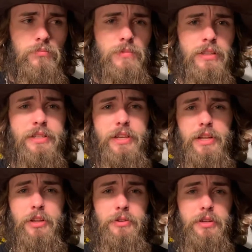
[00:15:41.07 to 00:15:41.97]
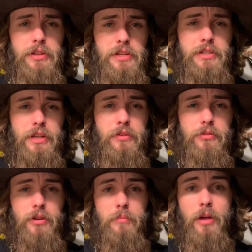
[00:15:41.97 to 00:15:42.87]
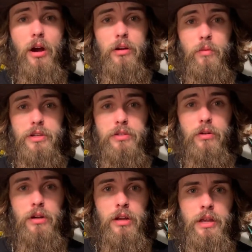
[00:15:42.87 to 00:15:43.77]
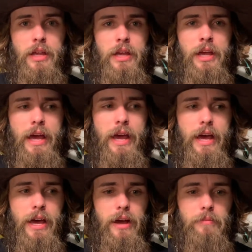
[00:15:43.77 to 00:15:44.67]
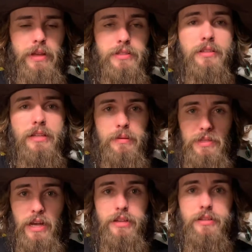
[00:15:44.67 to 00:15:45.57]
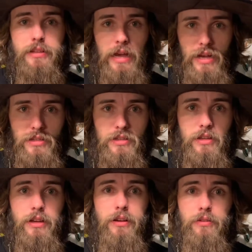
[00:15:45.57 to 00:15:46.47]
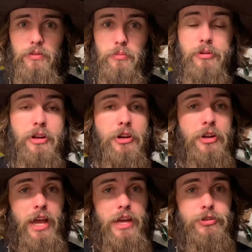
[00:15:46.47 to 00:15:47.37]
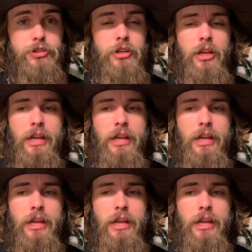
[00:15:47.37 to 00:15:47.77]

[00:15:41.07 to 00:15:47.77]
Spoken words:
is get a utility sink from the hardware store. And that's the same size as the footprint of your cage.